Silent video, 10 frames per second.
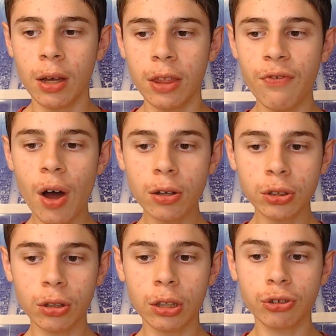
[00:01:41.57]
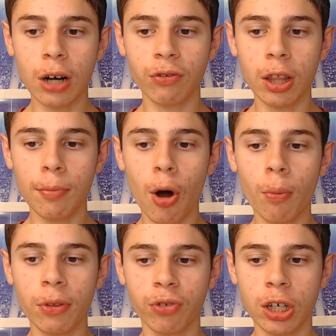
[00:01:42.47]
The Falcons are going to try to run the ball
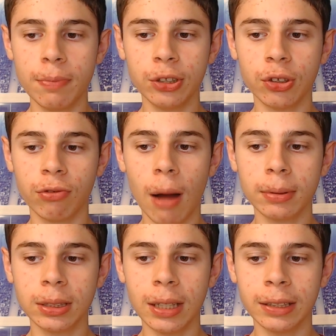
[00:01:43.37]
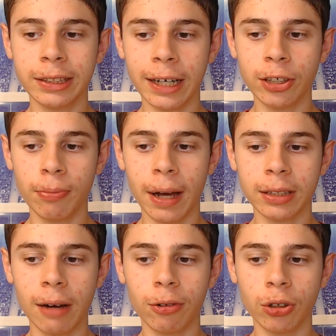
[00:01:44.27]
with rookie Bijan Robinson and second-year back
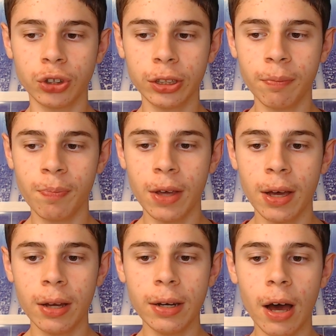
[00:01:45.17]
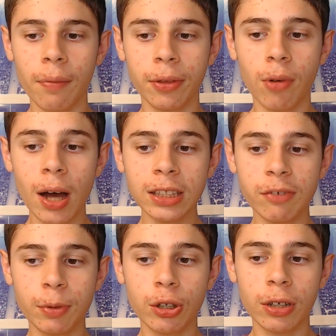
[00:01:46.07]
Tyrell Algier. Now, the Lions
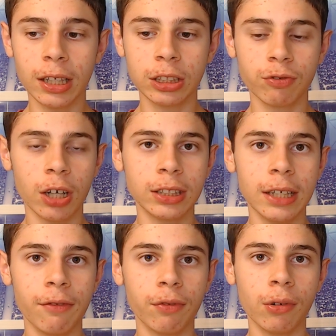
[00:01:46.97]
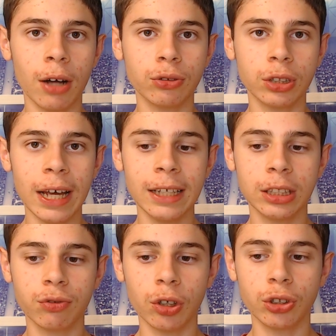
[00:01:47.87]
have been good against the run, as they've allowed just
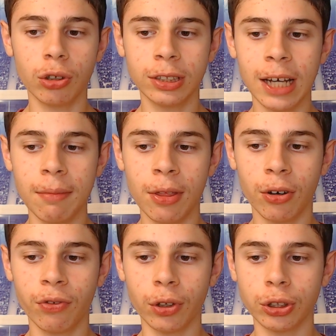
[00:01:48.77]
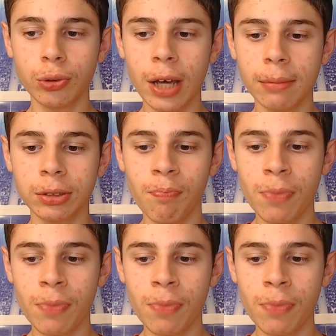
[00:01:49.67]
86 rushing yards a game in their first 2 games.